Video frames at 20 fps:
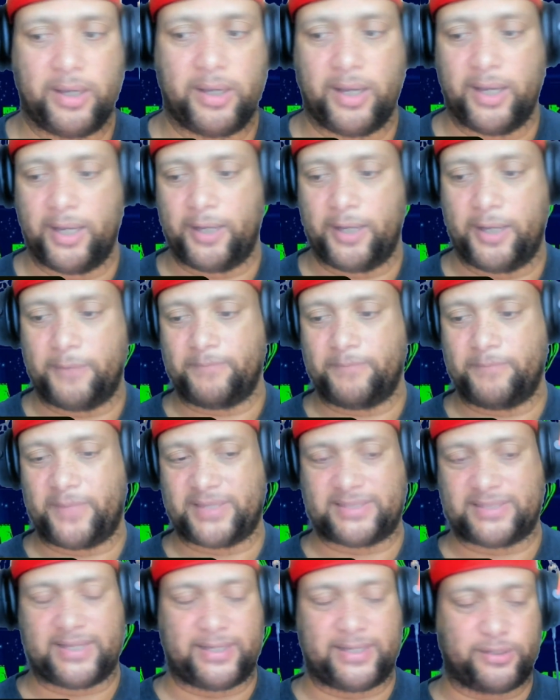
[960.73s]
Um,
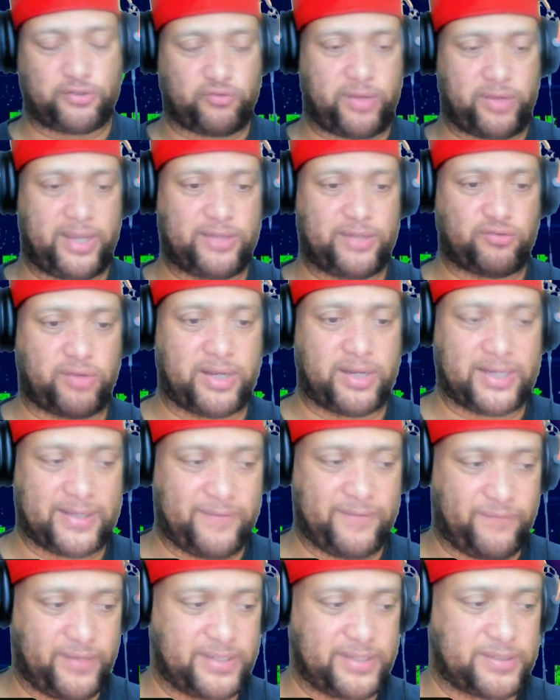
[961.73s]
as Doctor Strange tried to
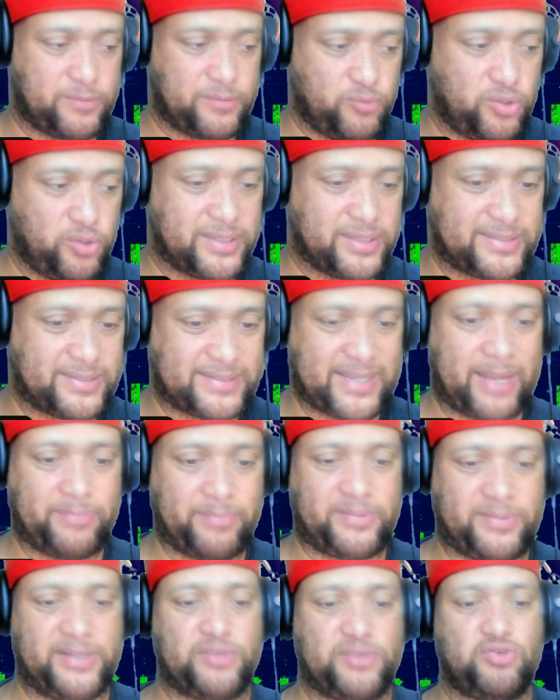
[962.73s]
convince him, you can stop
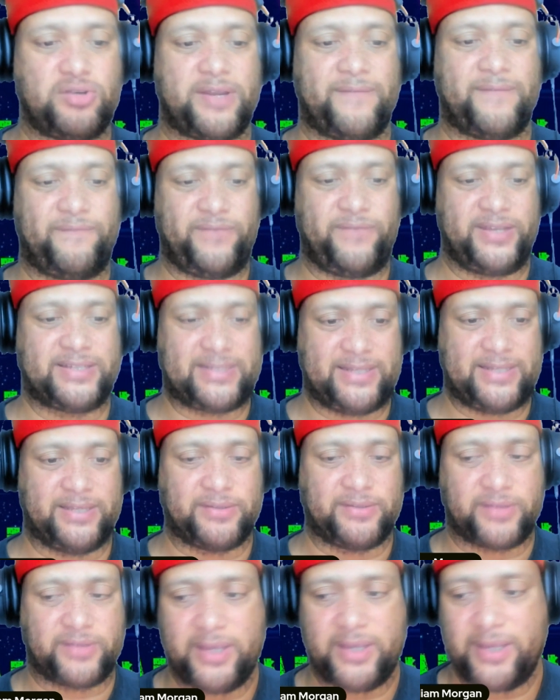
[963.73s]
this, you can fix
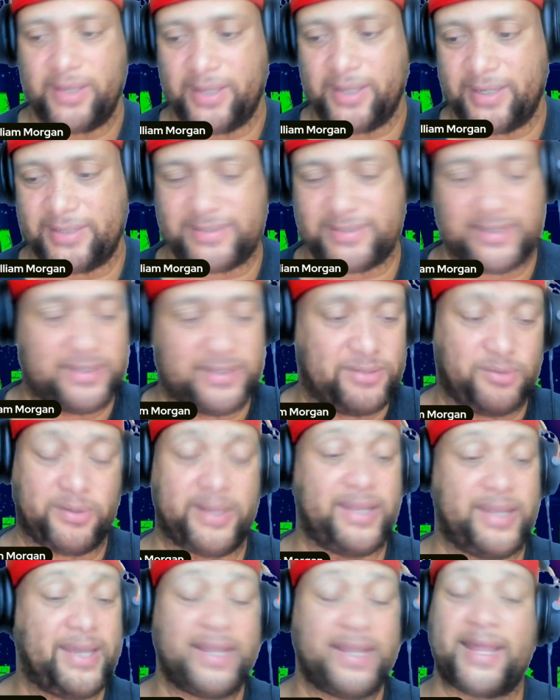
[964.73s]
this. And he said, No,
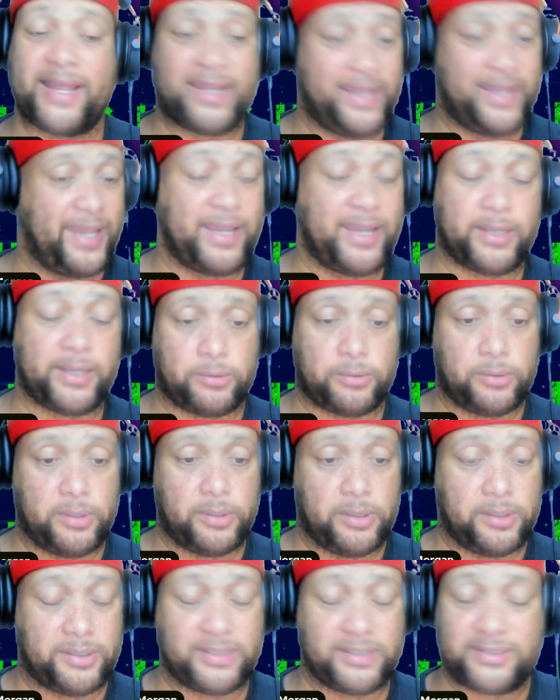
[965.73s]
the hell I can't.
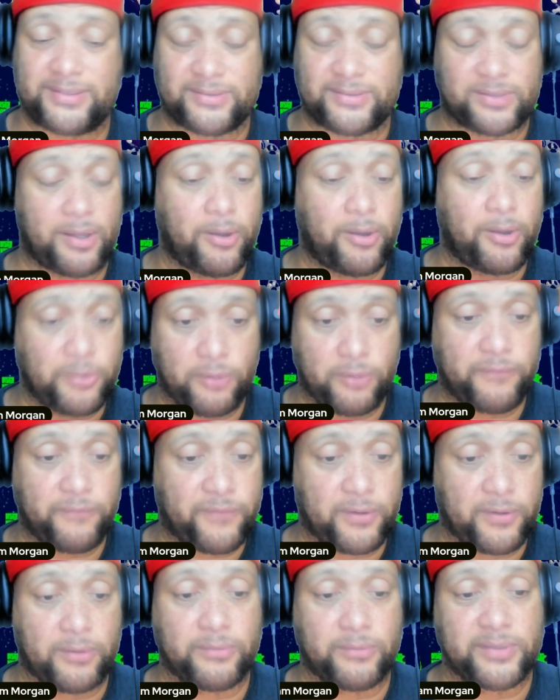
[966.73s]
This is all your
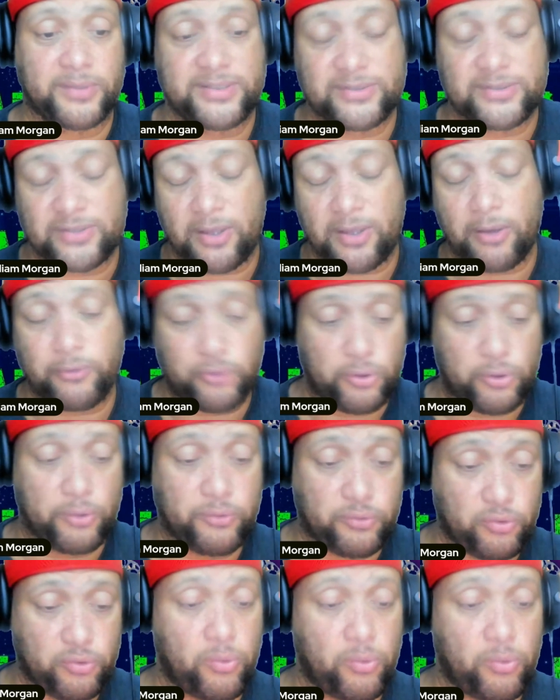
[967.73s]
fault. This is all you're
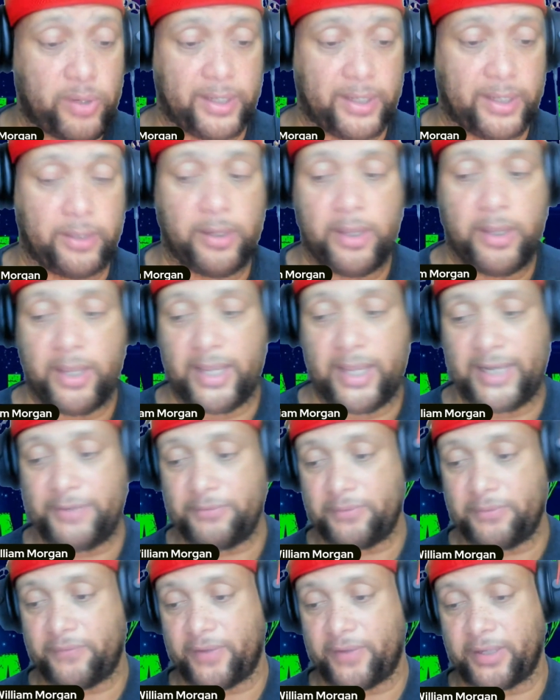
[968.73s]
doing. And
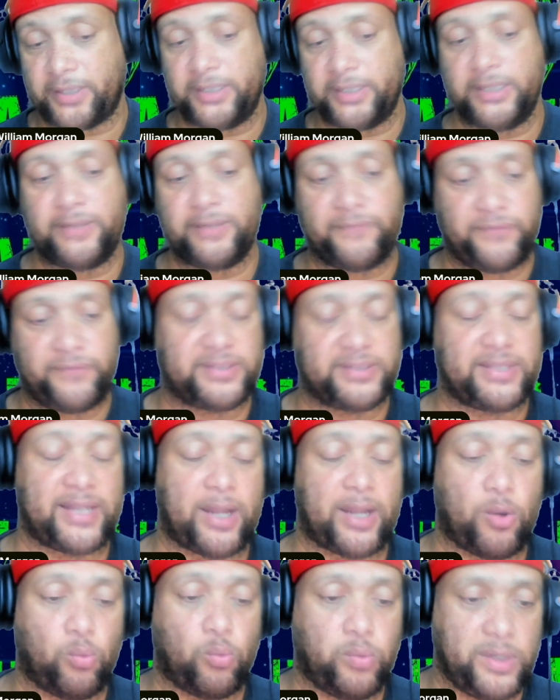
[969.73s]
even if I could fix it,
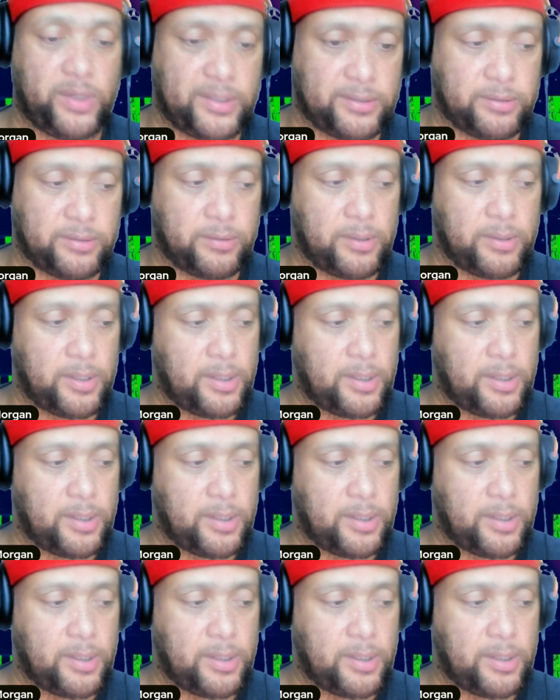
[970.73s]
I wouldn't